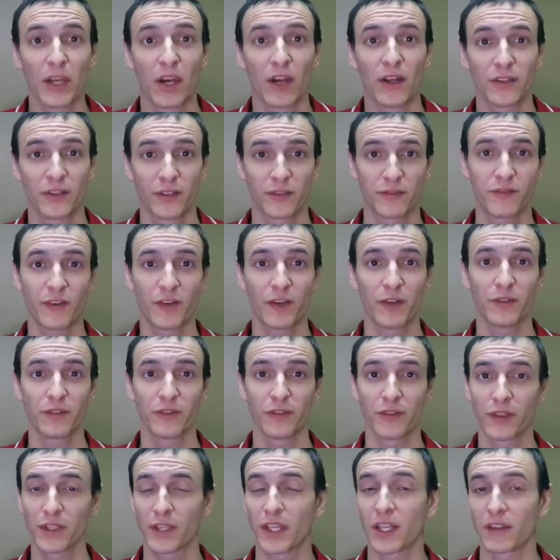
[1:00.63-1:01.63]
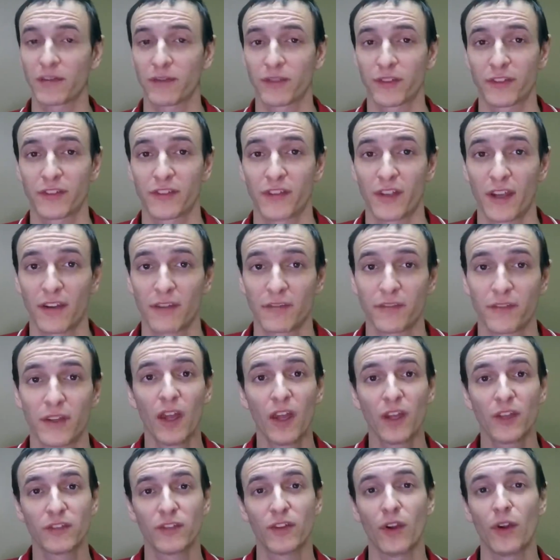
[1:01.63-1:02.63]
on their phones looking for stuff.
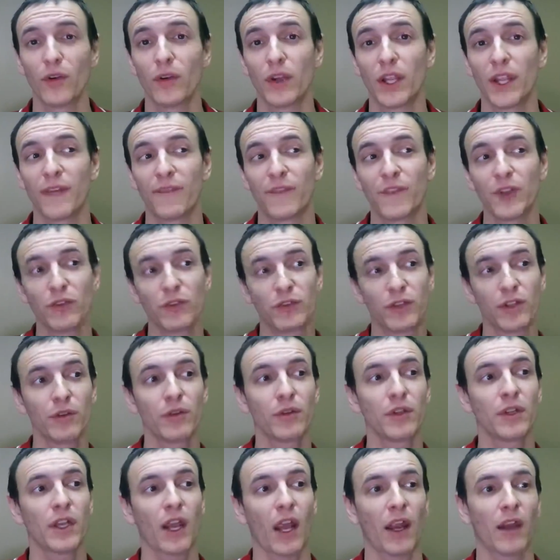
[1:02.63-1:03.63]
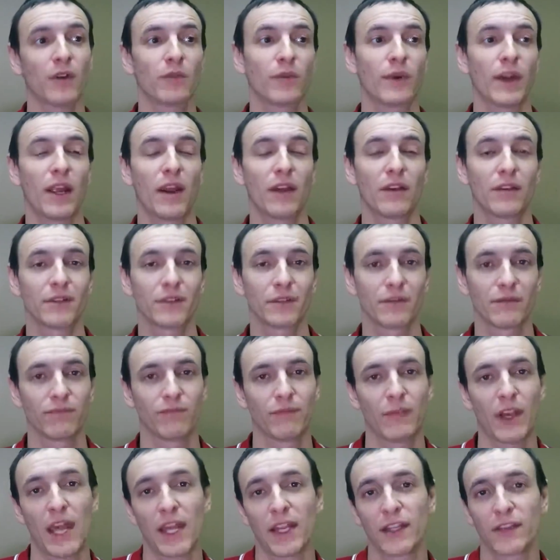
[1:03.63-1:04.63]
So if you do it at around
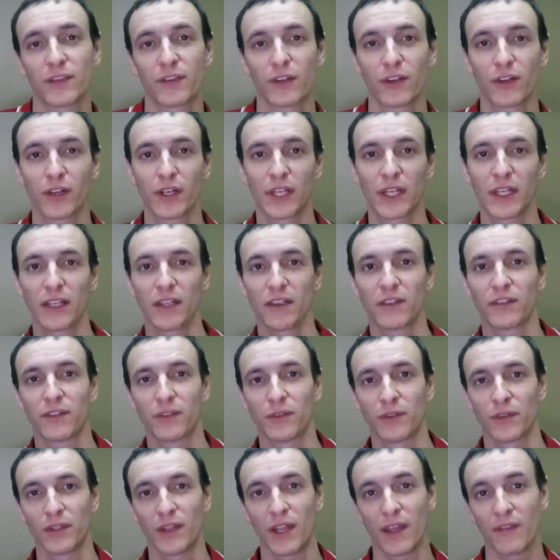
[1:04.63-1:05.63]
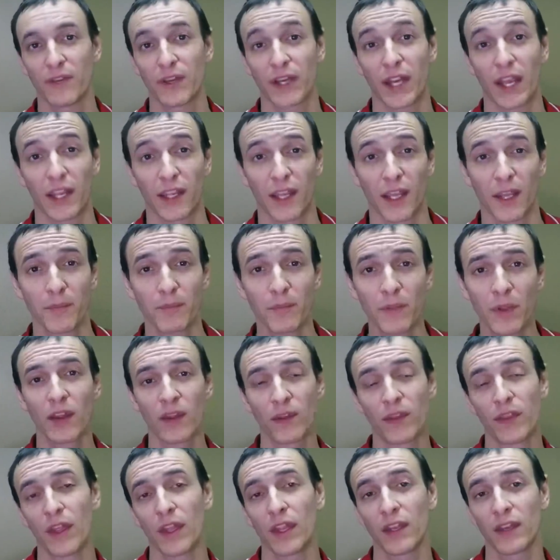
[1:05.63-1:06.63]
9:30 to 11 a.m.,
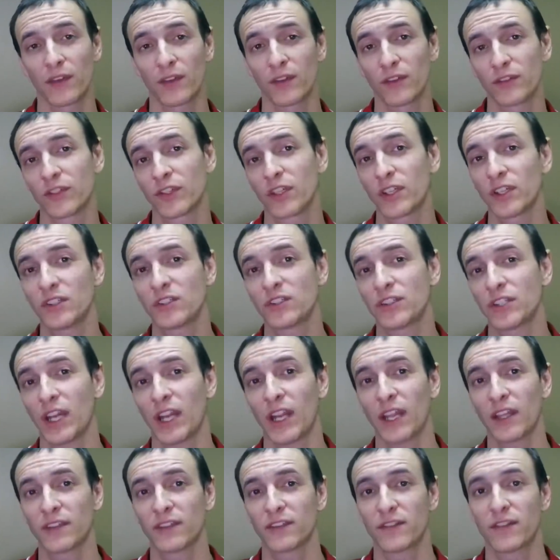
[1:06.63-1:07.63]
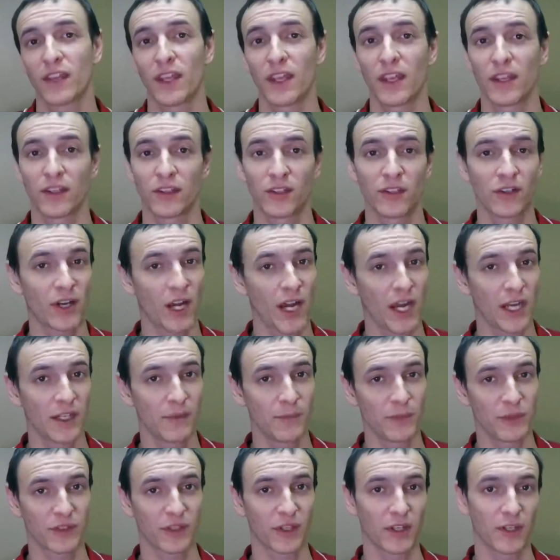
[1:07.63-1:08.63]
then there's a good chance that your
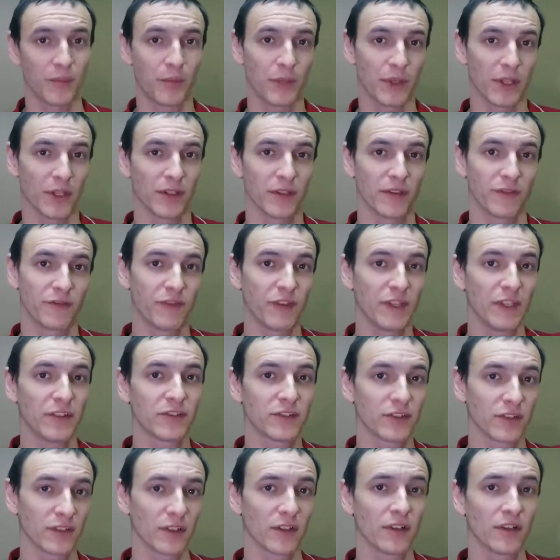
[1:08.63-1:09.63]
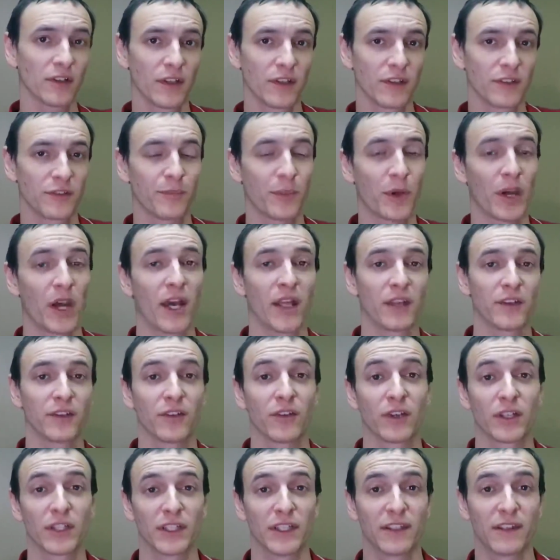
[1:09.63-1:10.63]
item is going to be on the feature spot
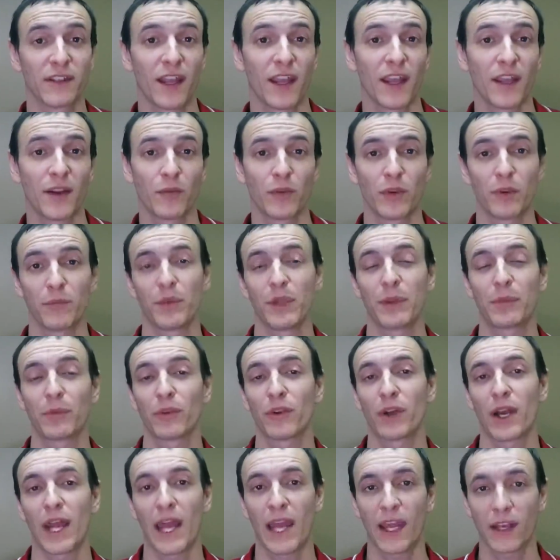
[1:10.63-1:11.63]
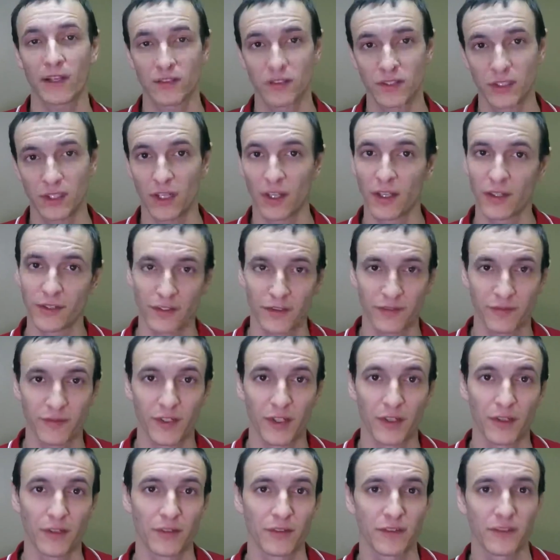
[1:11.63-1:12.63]
during the day when people are actually on their
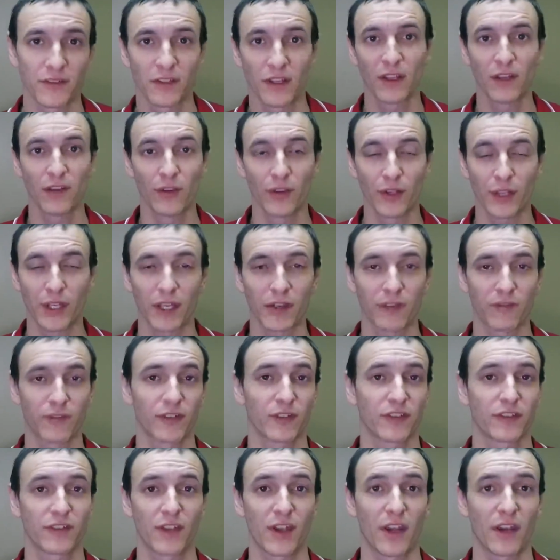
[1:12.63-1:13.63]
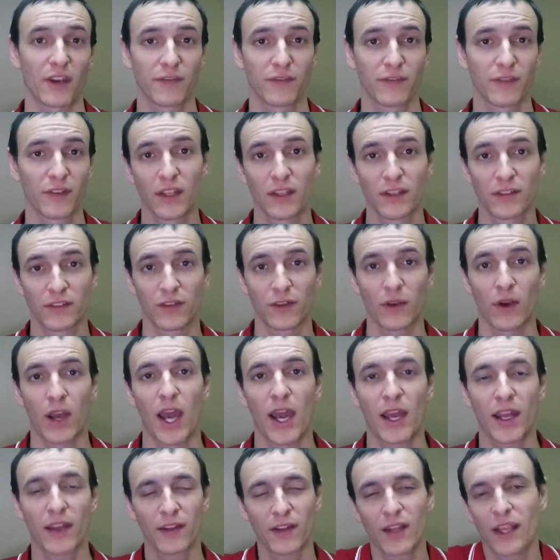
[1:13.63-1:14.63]
phones looking for stuff. So
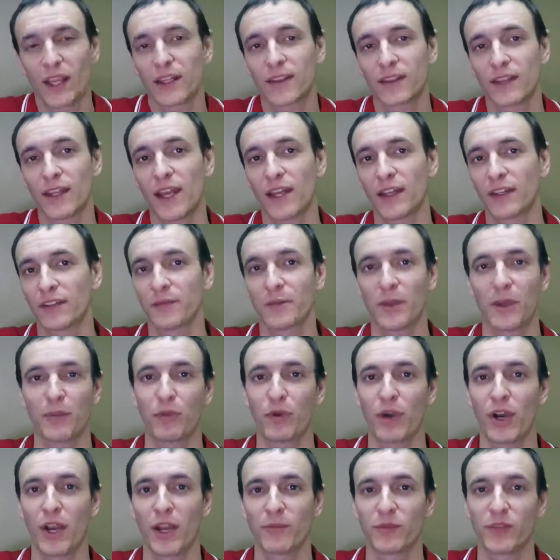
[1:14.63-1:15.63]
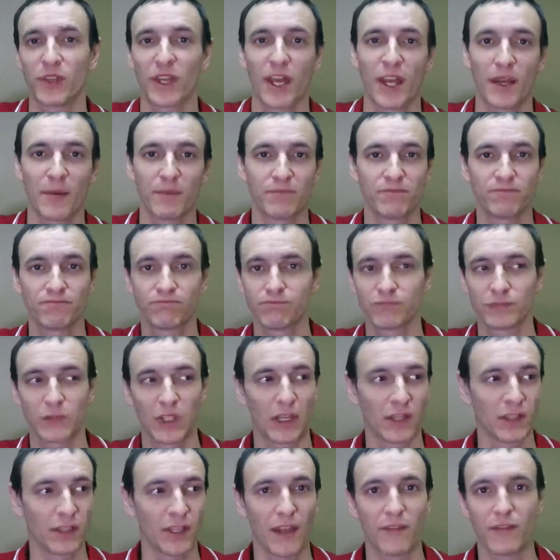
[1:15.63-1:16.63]
I like that as my prime time,
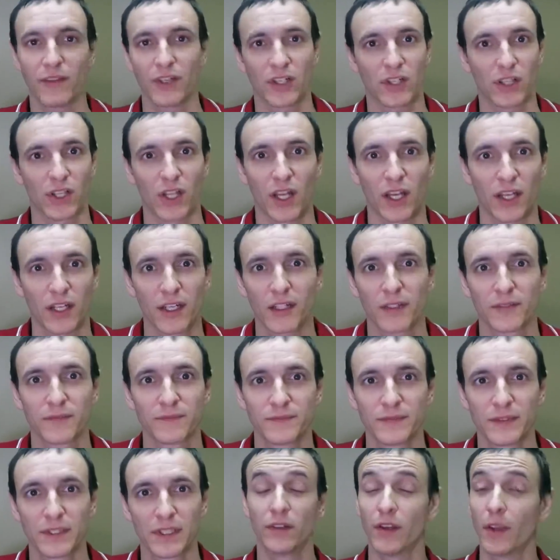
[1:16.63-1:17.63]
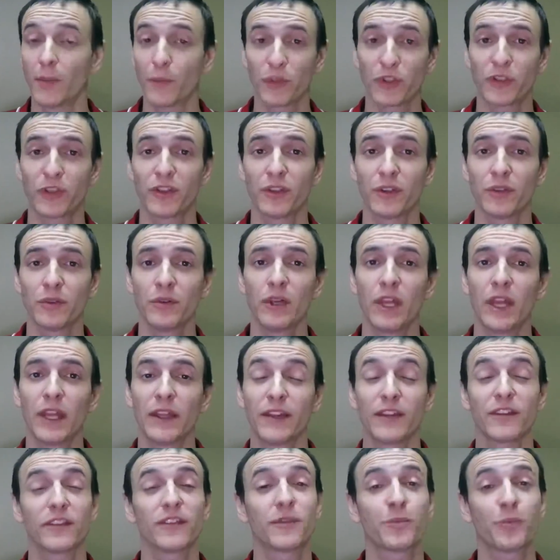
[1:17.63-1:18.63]
11 o'clock. Number 2,
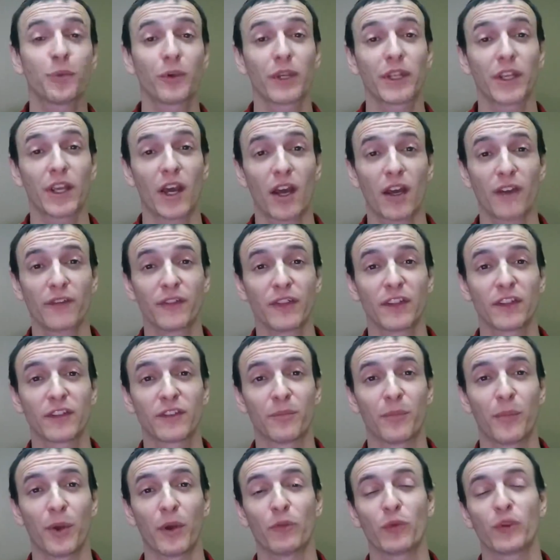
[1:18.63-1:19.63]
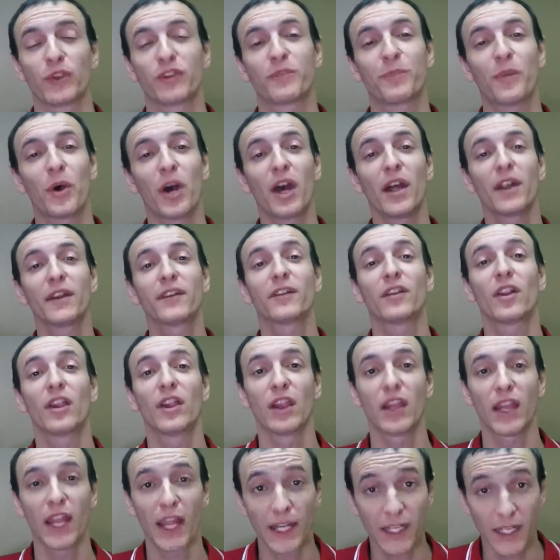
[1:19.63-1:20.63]
this is pretty obvious, but respond
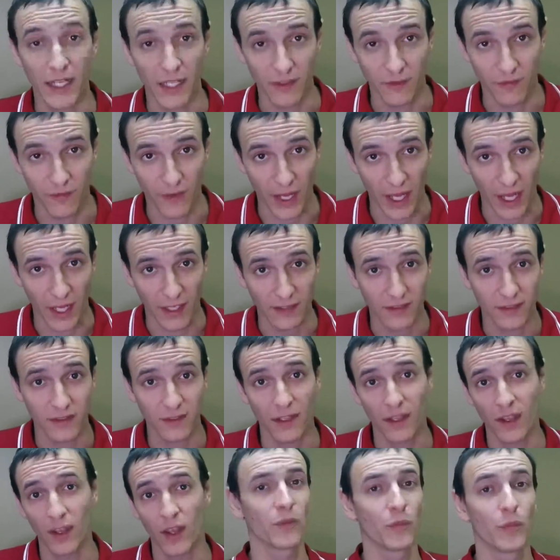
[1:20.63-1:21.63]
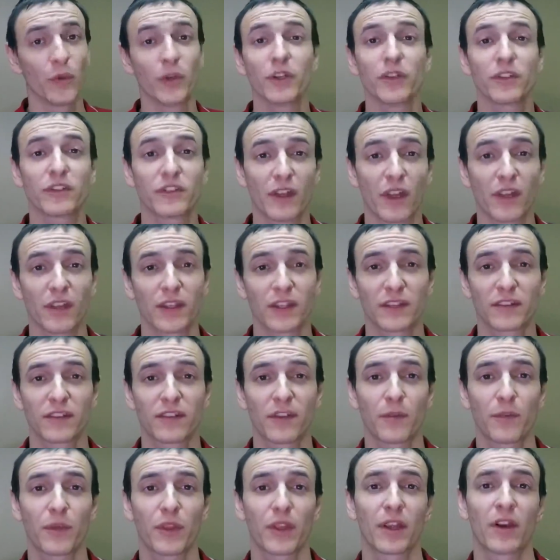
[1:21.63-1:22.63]
lightning fast. When you're selling
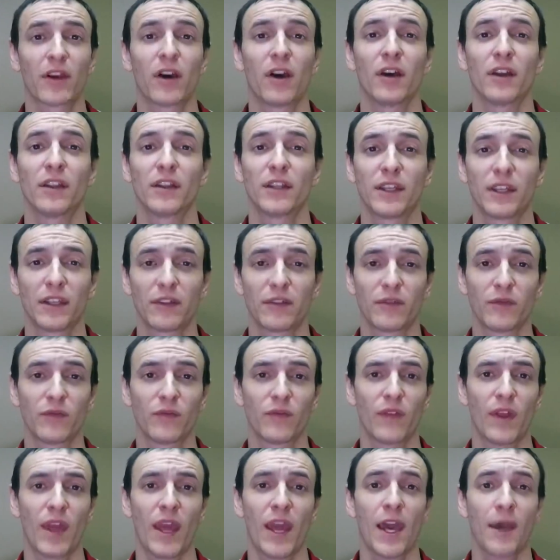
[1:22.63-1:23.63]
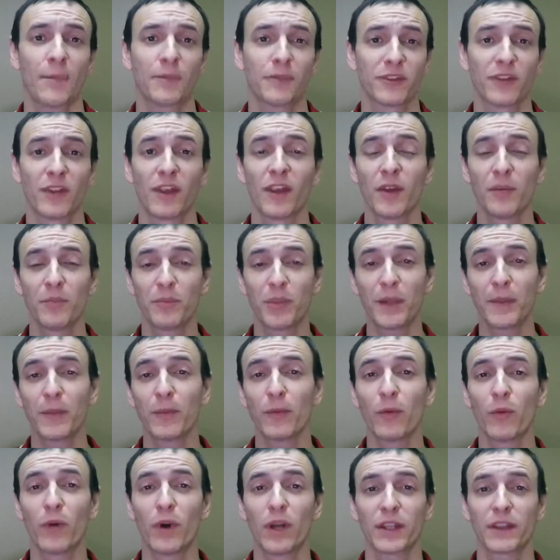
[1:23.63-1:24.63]
something on these apps,
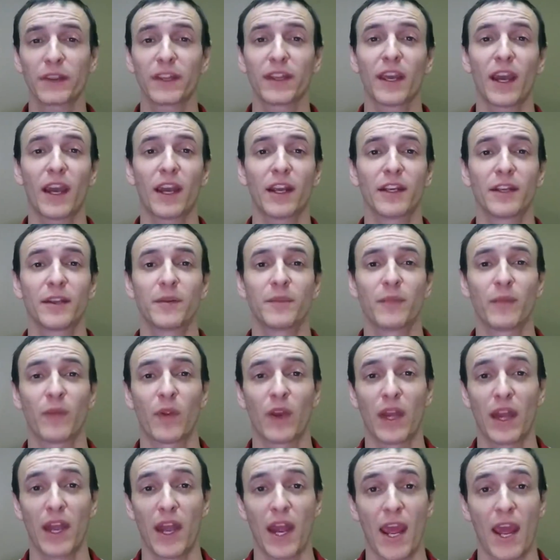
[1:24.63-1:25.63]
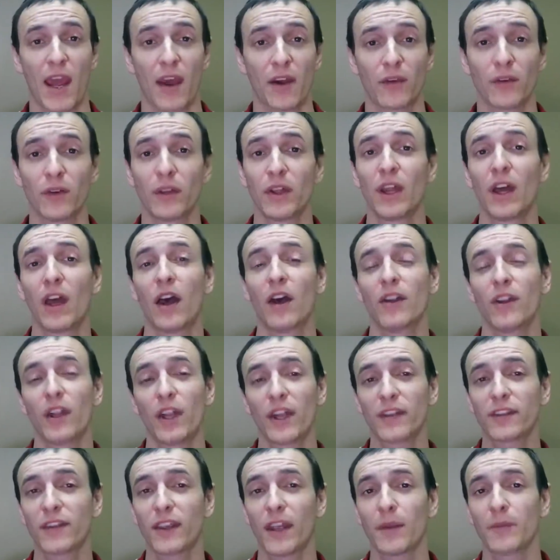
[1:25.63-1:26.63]
people want the item now. A lot
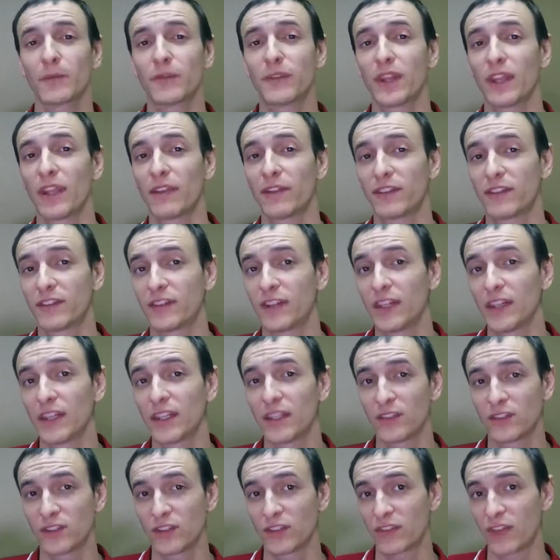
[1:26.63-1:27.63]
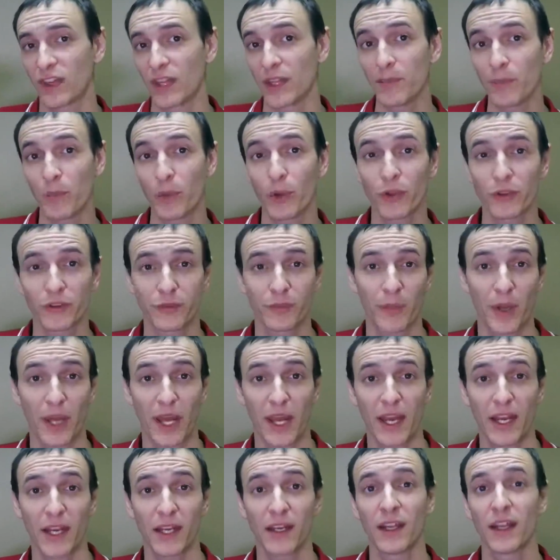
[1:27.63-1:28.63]
of times they've seen it just impulse
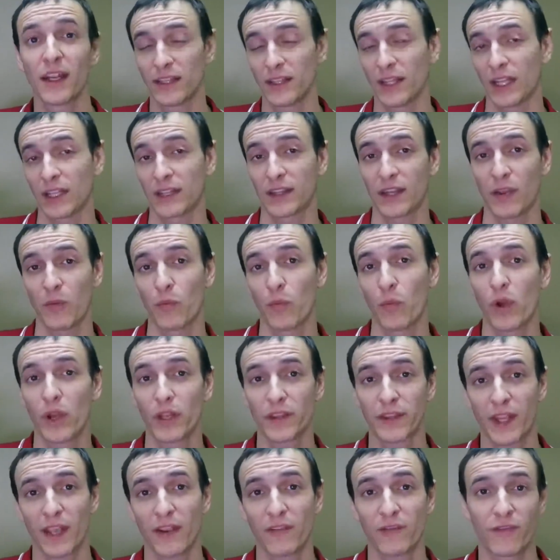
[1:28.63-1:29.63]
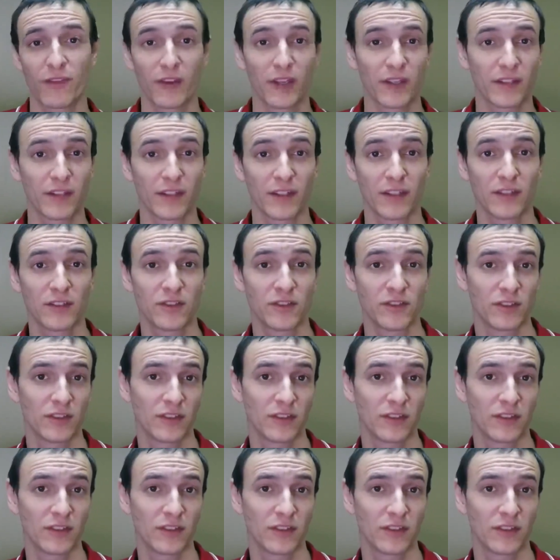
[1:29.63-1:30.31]
buy, like they want that vintage